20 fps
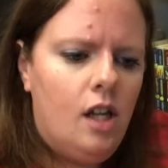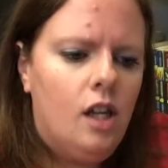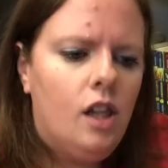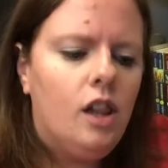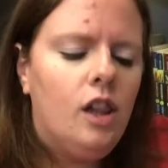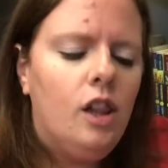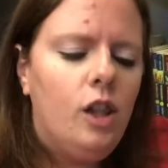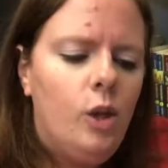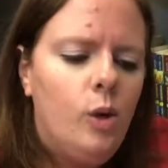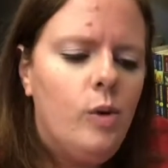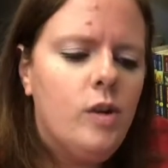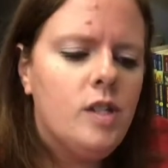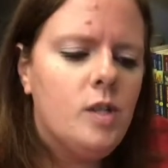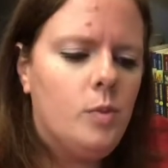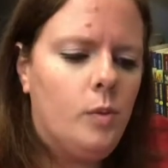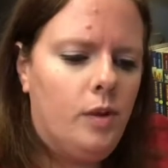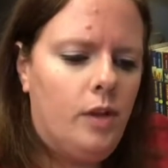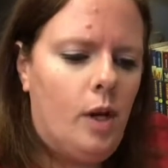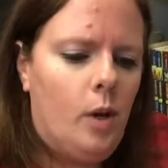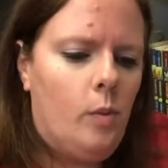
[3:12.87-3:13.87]
"Lewis
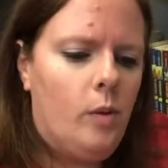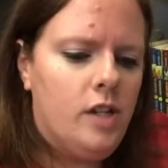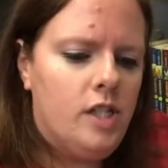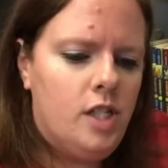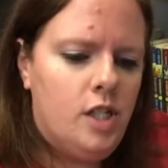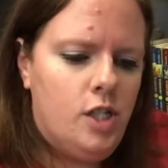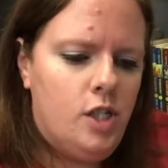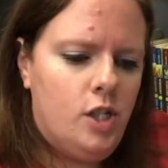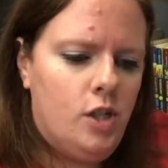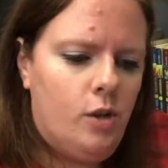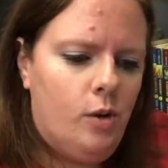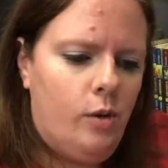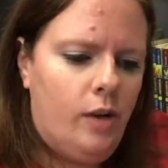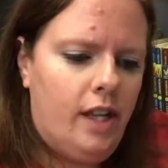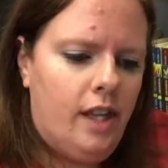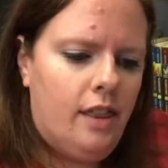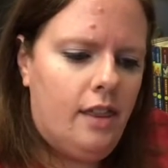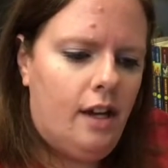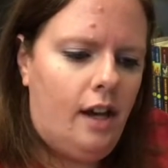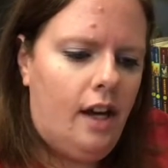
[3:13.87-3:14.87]
will know what to do,"
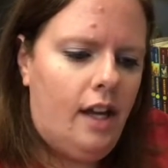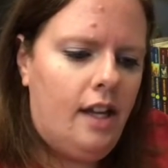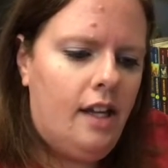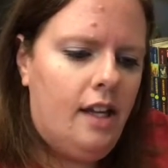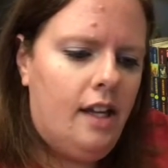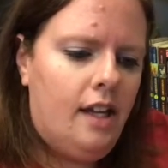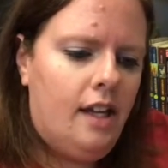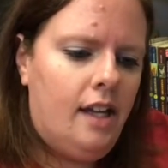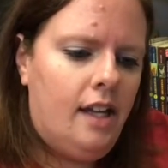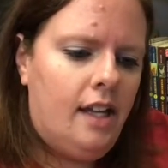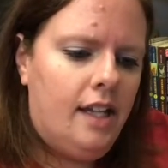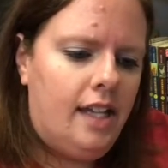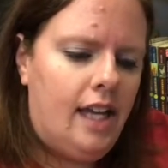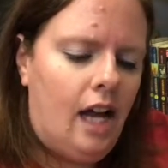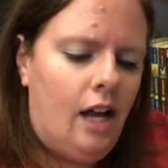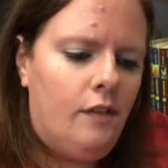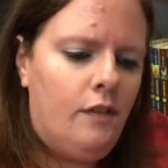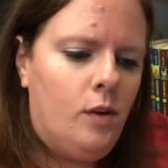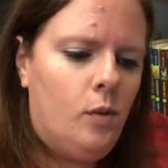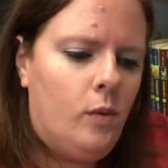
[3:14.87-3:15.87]
he thought.
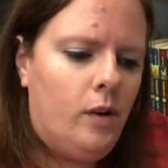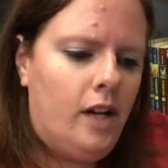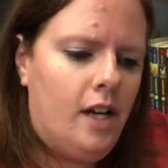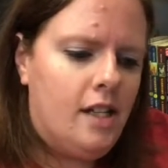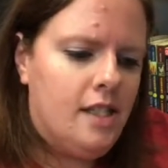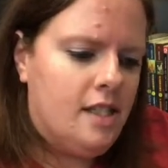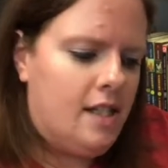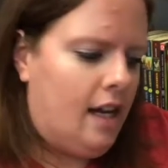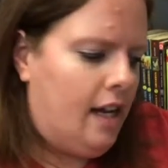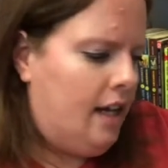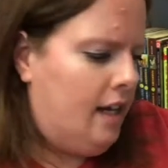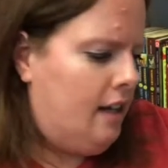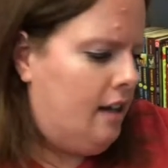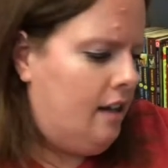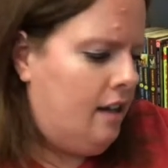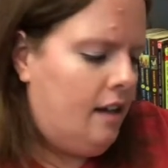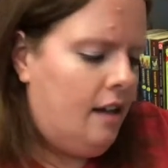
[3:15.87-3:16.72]
Calvin went outside.